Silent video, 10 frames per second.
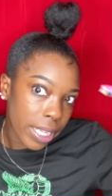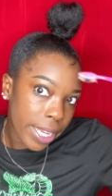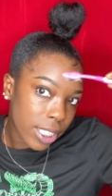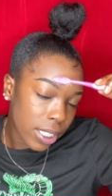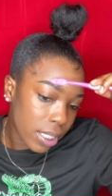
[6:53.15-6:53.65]

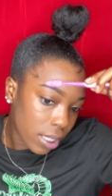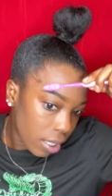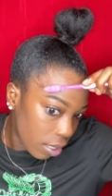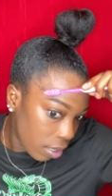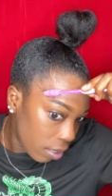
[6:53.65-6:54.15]
edges.
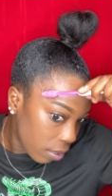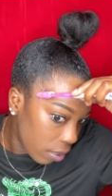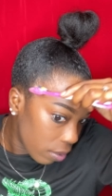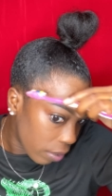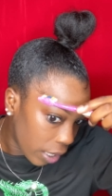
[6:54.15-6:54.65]

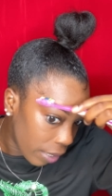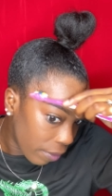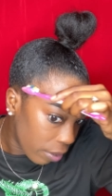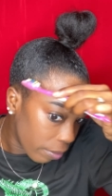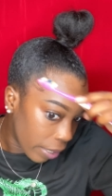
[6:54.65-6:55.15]
This one ain't
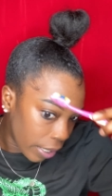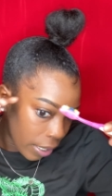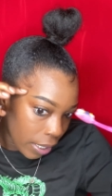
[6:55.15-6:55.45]
even do right.